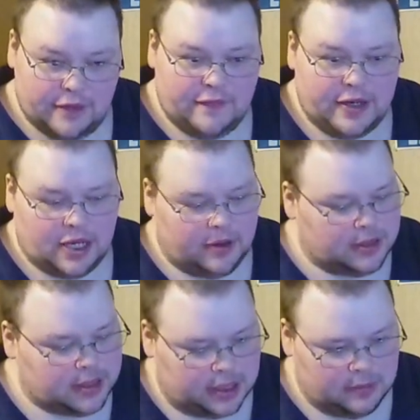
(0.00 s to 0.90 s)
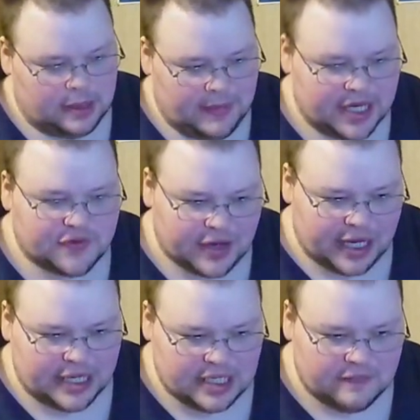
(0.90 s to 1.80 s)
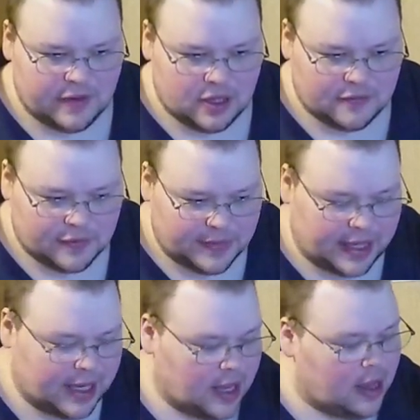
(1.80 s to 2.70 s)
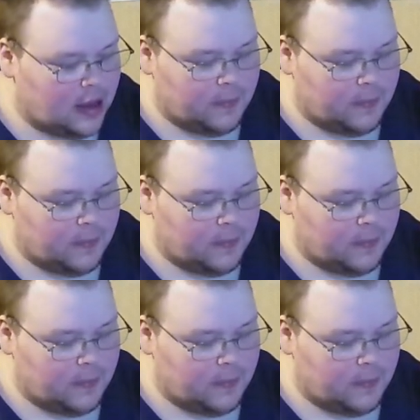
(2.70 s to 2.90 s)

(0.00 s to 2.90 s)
in a video. It's uh, it makes for an easy video for me,